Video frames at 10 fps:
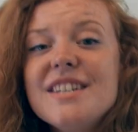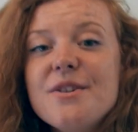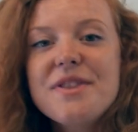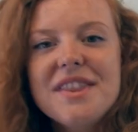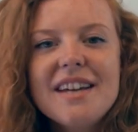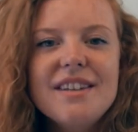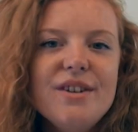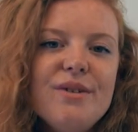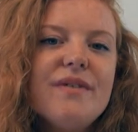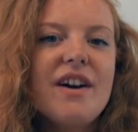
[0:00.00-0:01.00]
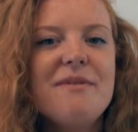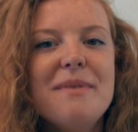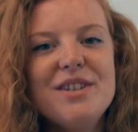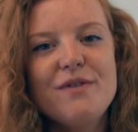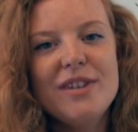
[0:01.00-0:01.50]
so thank you very
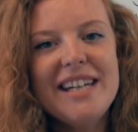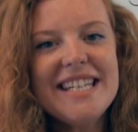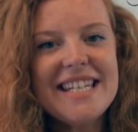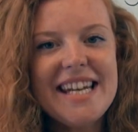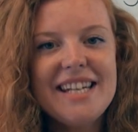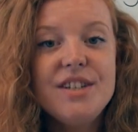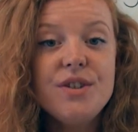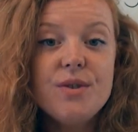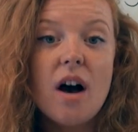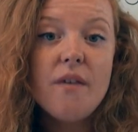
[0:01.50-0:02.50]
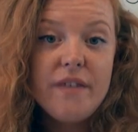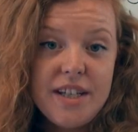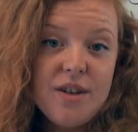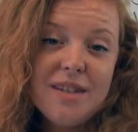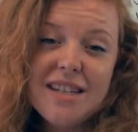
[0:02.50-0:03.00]
much for listening to our
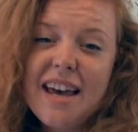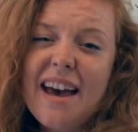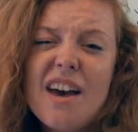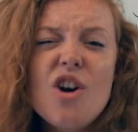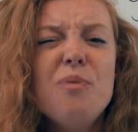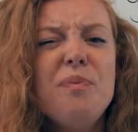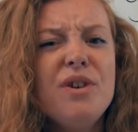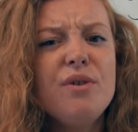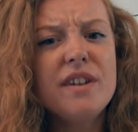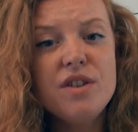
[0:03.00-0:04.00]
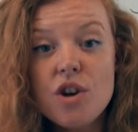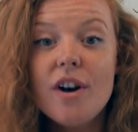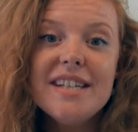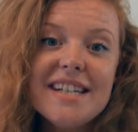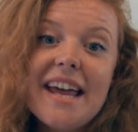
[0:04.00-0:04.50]
video today. I hope you've
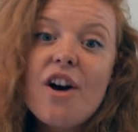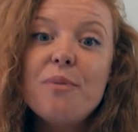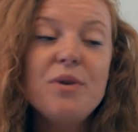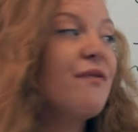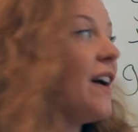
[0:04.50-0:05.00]
enjoyed it. I hope you